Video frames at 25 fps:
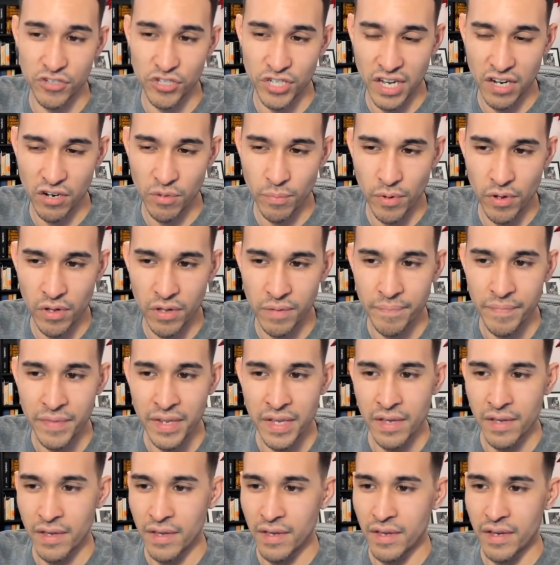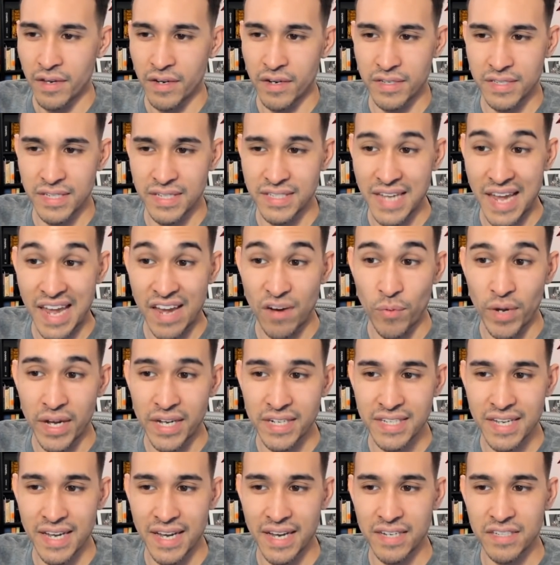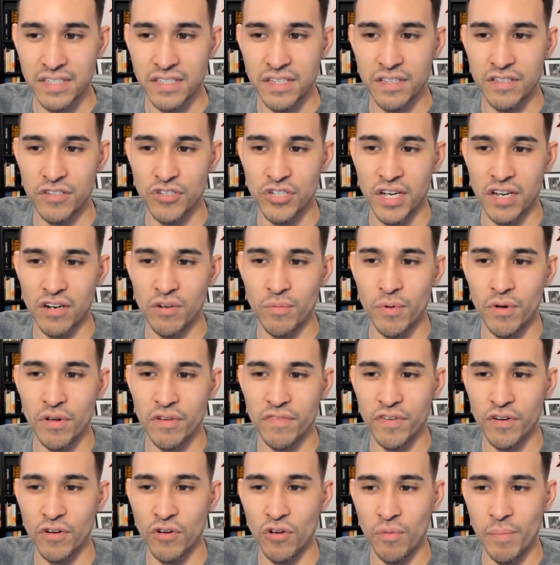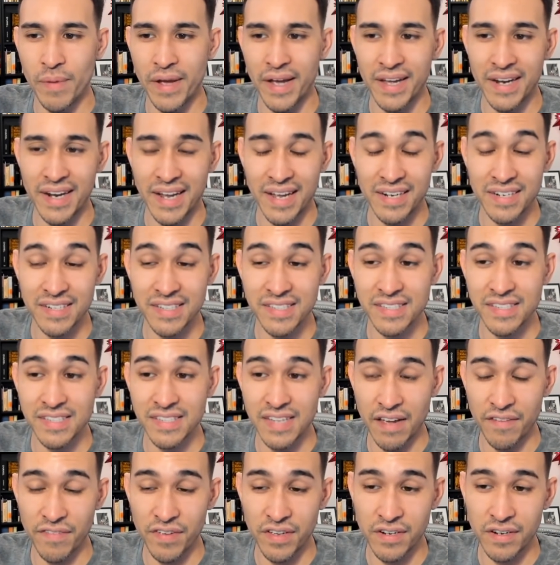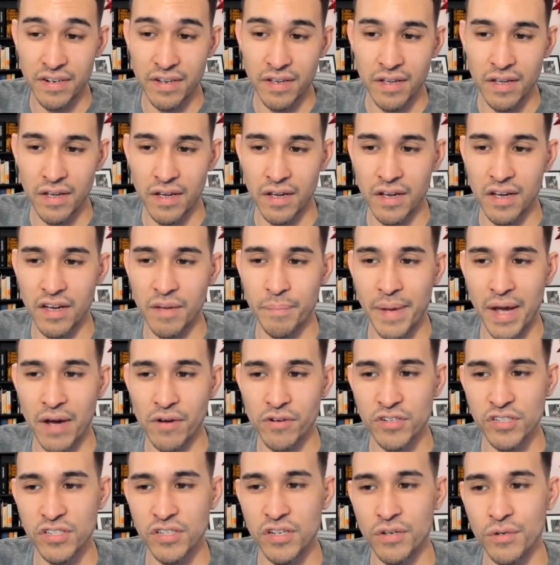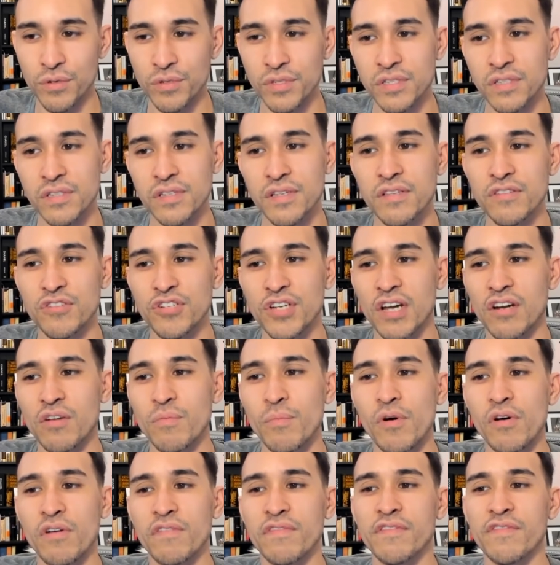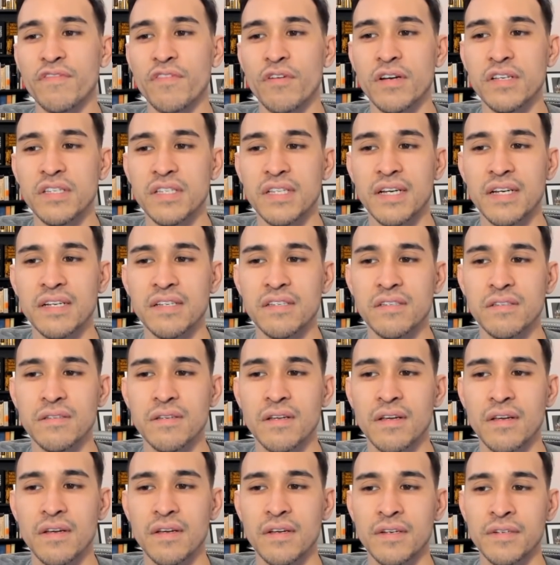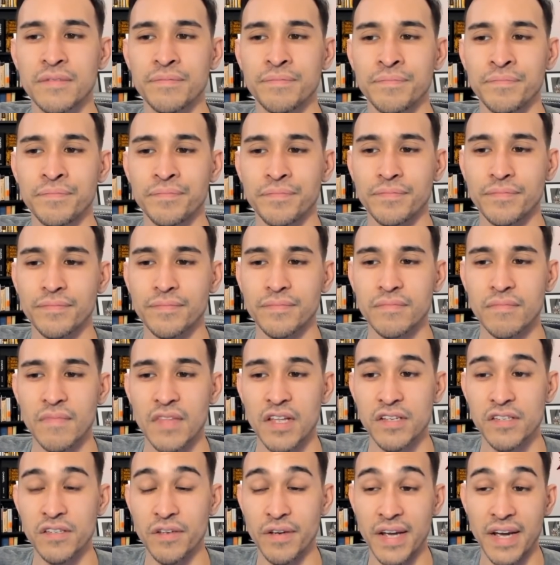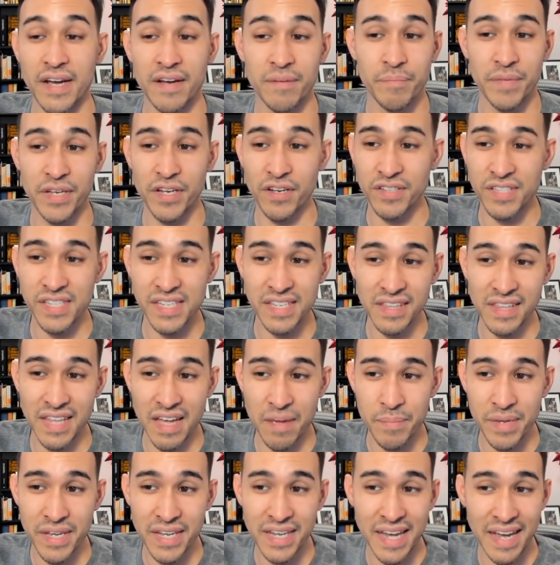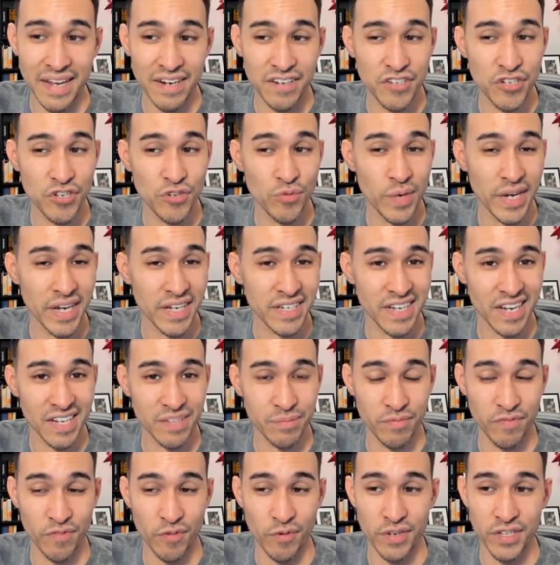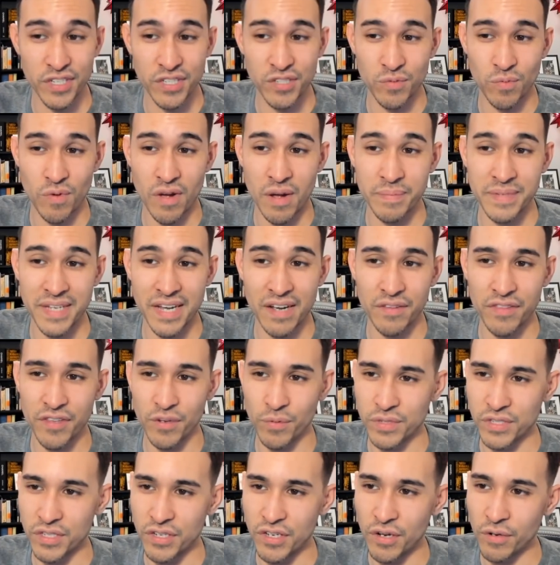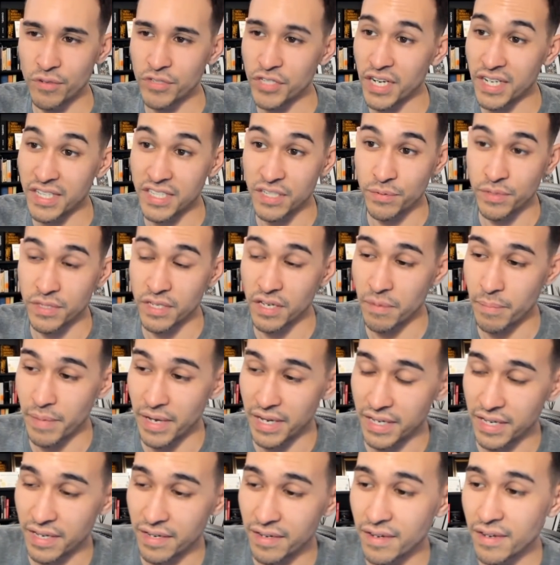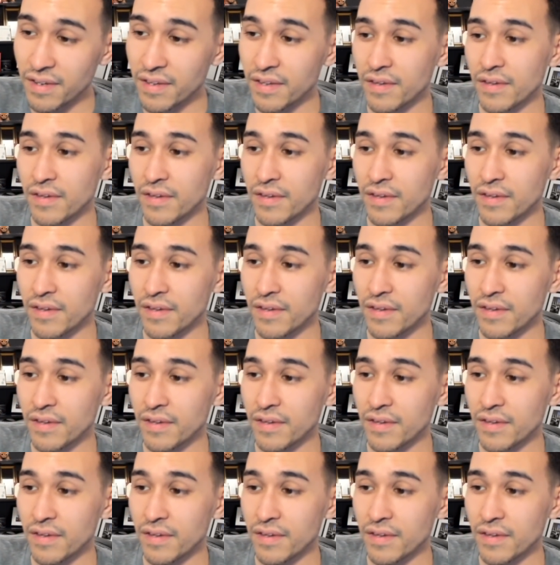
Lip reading: the Shadow Ball, because it's 8 Wing Attacks to the Shadow Ball for Golbat and 7 Powder Snows to the Shadow Ball for Froslass. So yeah, because he let me get 2 Wing Attacks before he swapped out, there was no chance he was going to make it.